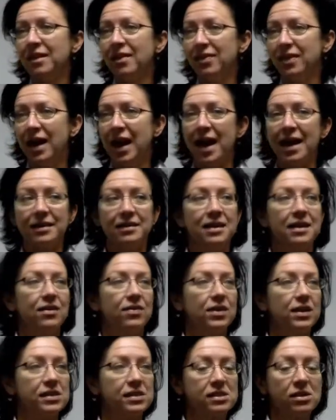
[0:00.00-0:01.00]

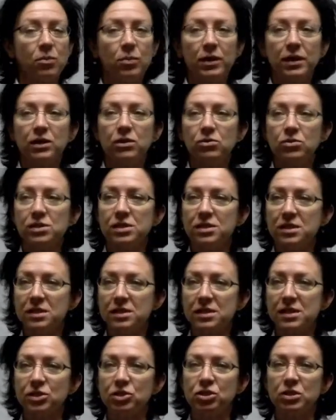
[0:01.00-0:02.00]
That somebody who's a
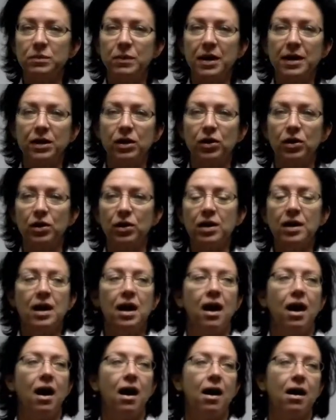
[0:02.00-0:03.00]
decision maker
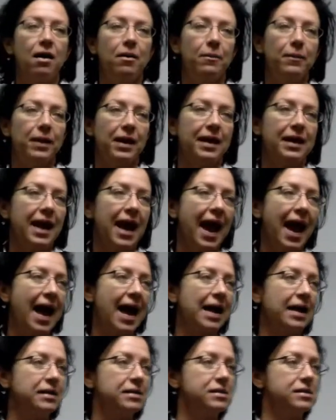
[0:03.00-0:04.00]
and
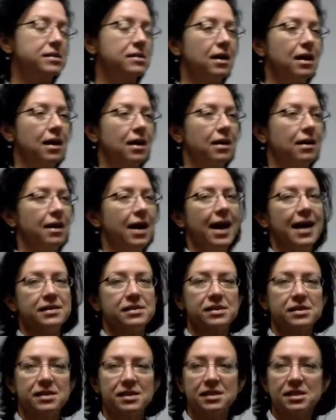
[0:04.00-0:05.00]
has a
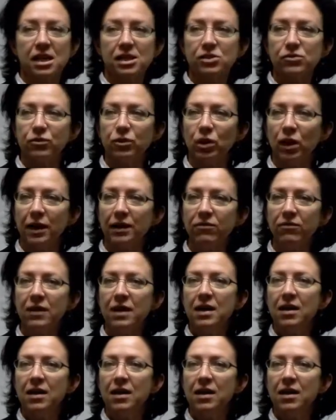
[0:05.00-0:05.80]
successful life,